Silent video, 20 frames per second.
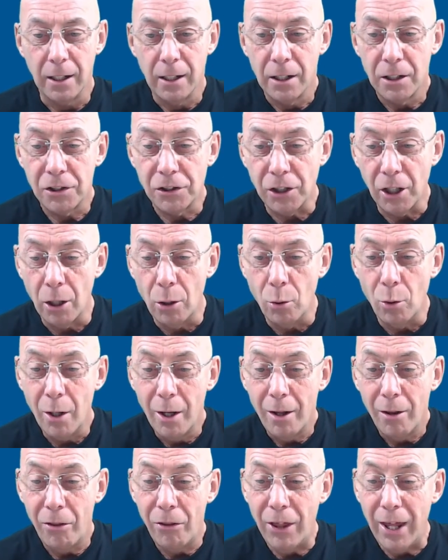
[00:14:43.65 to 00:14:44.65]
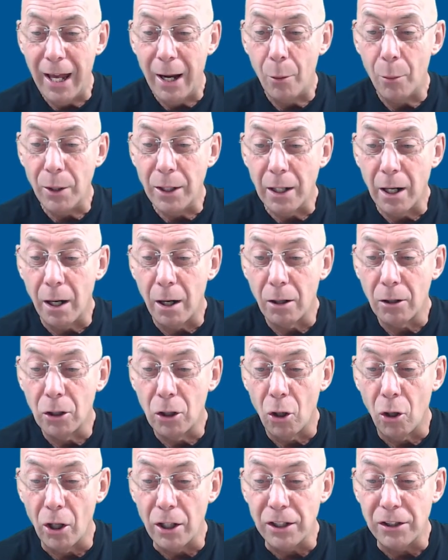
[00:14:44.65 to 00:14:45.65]
So there we are,
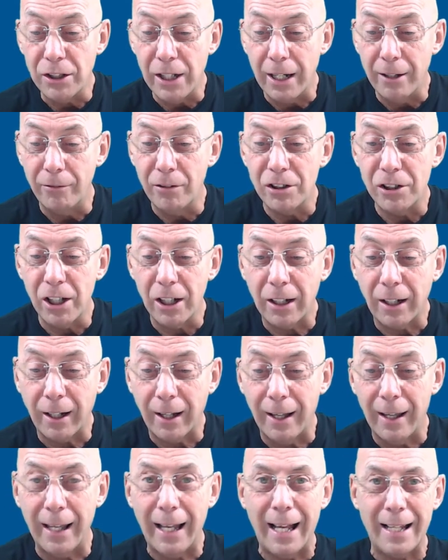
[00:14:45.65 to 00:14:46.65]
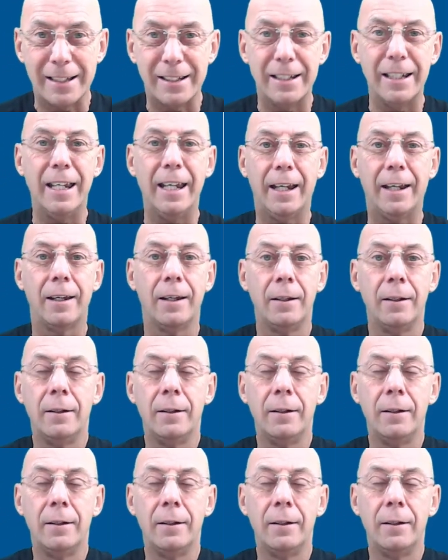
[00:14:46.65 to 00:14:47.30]
guys. There is a classic,